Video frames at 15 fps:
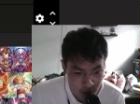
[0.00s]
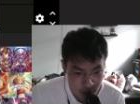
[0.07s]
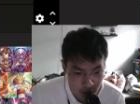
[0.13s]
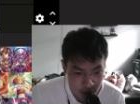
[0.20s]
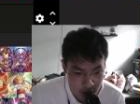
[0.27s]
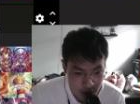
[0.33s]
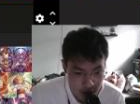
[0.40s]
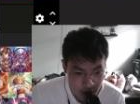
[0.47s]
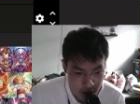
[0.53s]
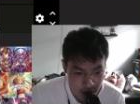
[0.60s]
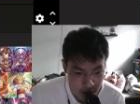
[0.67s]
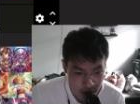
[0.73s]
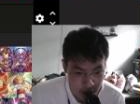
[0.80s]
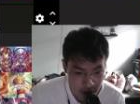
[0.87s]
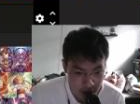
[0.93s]

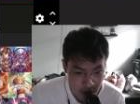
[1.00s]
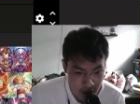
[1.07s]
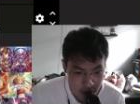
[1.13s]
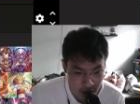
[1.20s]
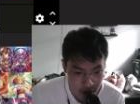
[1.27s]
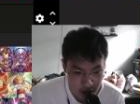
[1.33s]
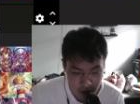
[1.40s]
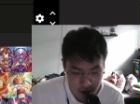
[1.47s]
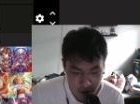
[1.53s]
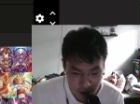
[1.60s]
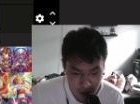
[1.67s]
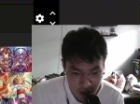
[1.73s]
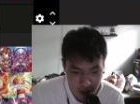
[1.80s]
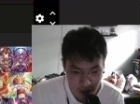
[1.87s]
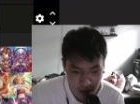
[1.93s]
Strega. It has
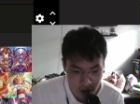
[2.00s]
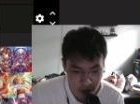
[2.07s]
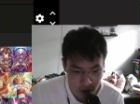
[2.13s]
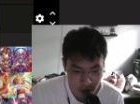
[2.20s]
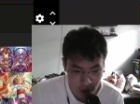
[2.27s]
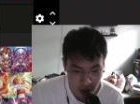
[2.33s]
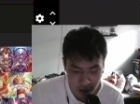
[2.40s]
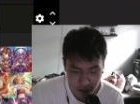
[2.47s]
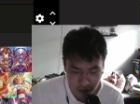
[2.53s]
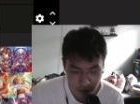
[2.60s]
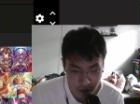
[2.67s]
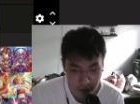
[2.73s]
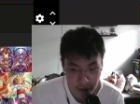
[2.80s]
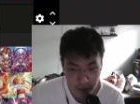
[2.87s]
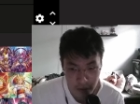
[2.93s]
Strega, so you have,
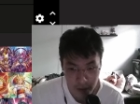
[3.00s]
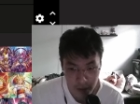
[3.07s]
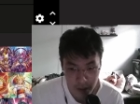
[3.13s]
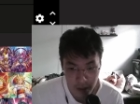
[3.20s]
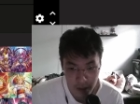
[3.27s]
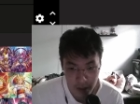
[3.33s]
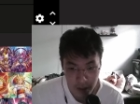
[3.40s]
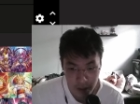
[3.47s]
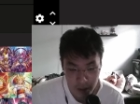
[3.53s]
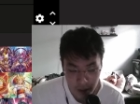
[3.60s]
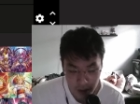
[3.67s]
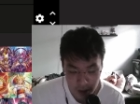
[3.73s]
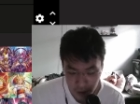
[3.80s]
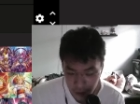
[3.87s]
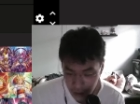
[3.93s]

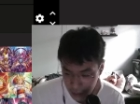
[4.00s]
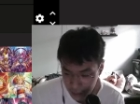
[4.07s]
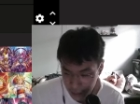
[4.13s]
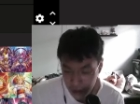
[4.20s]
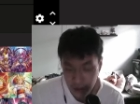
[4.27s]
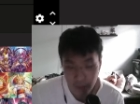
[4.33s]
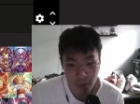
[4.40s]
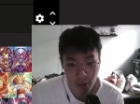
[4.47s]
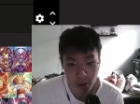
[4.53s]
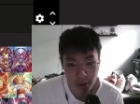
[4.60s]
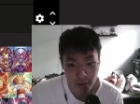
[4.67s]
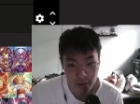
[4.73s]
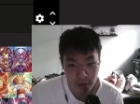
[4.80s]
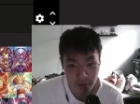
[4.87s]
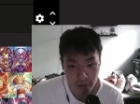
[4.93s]
so you can build the board
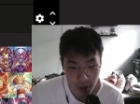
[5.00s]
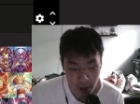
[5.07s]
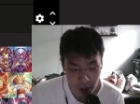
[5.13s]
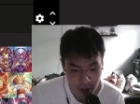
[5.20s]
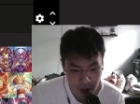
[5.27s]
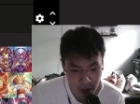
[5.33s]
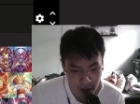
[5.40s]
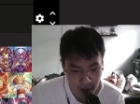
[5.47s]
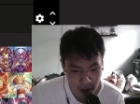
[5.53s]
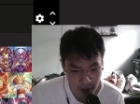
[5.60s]
early.